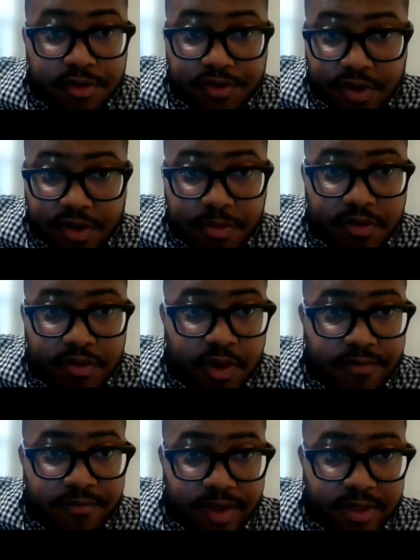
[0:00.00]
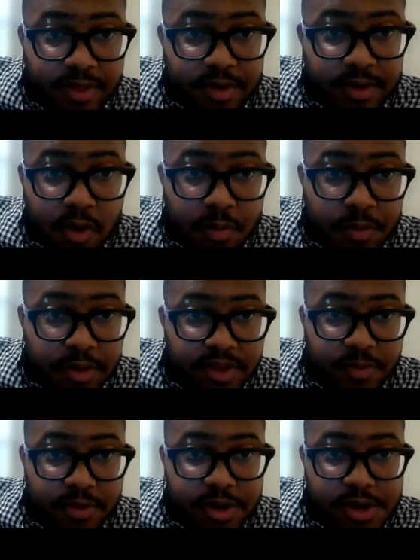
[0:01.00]
Christian music or faith or hope or
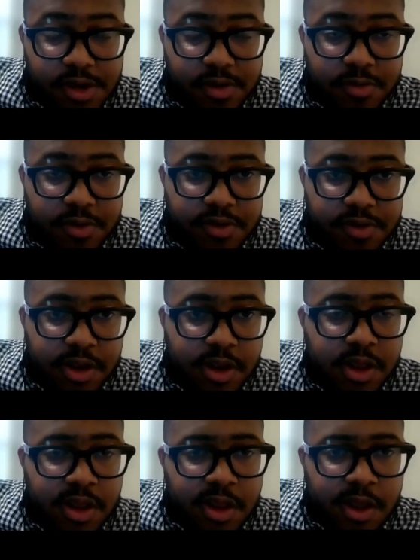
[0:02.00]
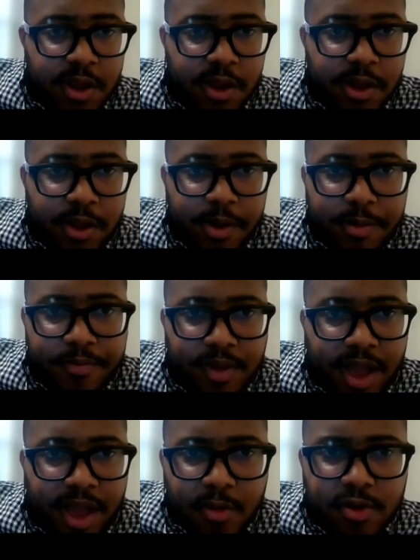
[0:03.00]
inspirational music.
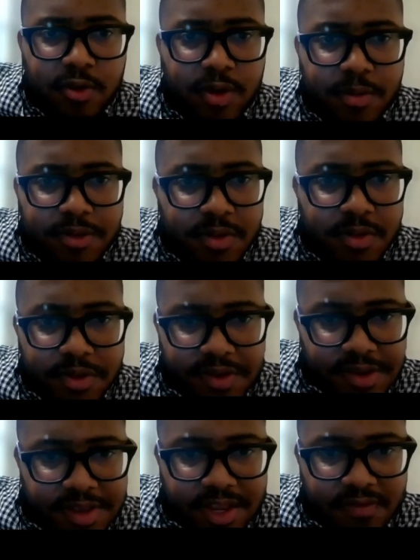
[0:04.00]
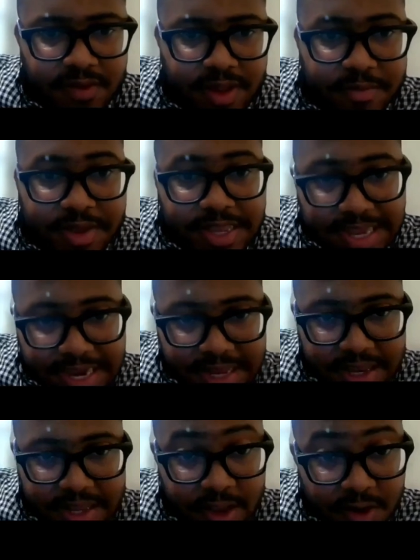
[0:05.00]
How are you able to be successful and maintain
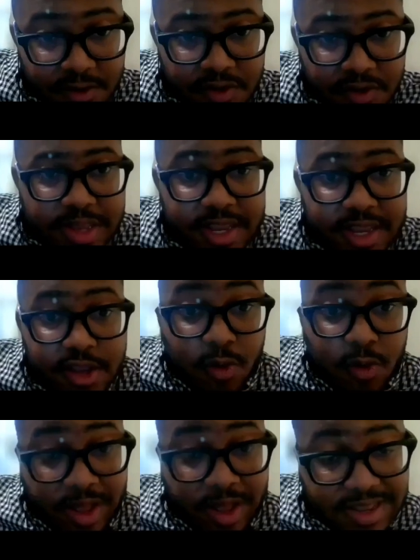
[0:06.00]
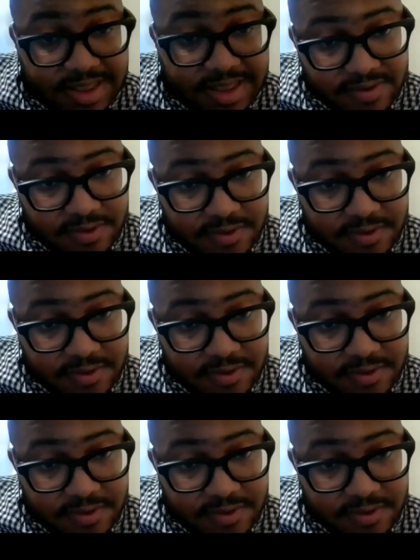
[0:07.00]
it, and also maintain your wellness?